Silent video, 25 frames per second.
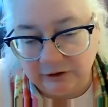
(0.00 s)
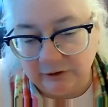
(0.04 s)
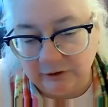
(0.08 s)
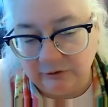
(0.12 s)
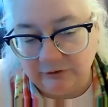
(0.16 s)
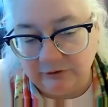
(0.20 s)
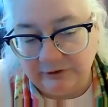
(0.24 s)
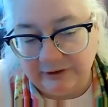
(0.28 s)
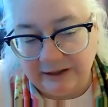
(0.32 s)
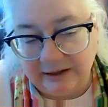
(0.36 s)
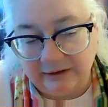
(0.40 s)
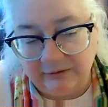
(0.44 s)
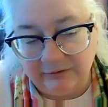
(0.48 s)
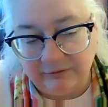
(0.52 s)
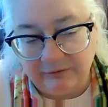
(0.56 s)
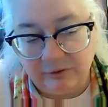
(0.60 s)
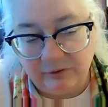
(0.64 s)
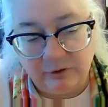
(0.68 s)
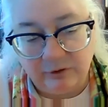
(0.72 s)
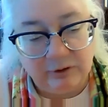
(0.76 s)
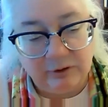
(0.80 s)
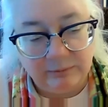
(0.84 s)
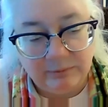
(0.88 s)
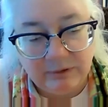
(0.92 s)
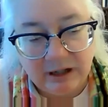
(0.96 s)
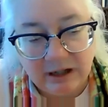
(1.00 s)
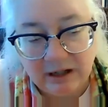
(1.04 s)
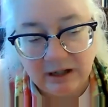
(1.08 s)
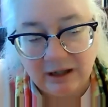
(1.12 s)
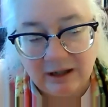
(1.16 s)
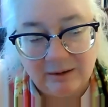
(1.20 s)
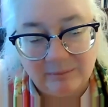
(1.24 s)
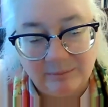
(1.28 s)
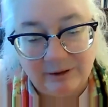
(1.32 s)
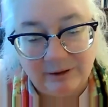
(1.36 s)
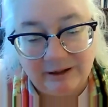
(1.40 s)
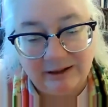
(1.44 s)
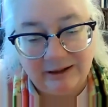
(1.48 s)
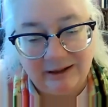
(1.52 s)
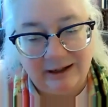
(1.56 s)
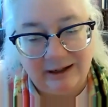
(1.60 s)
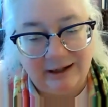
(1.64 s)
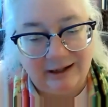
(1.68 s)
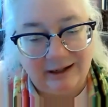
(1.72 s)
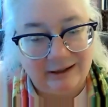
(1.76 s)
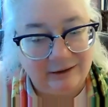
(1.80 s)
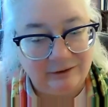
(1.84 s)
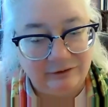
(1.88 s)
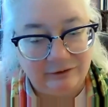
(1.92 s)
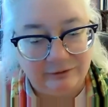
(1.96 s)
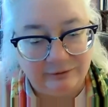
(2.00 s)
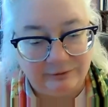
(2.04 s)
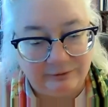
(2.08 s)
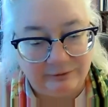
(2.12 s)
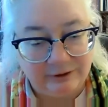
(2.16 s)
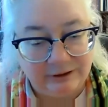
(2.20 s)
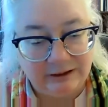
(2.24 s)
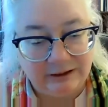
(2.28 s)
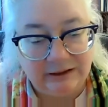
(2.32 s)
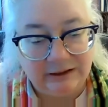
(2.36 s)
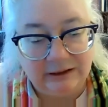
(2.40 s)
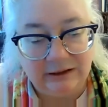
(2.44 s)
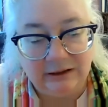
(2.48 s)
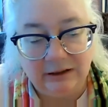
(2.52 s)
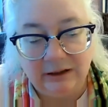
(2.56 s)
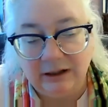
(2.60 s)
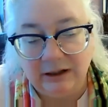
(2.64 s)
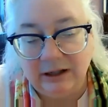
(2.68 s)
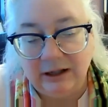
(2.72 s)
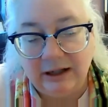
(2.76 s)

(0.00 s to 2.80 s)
use that form, but A, it's free,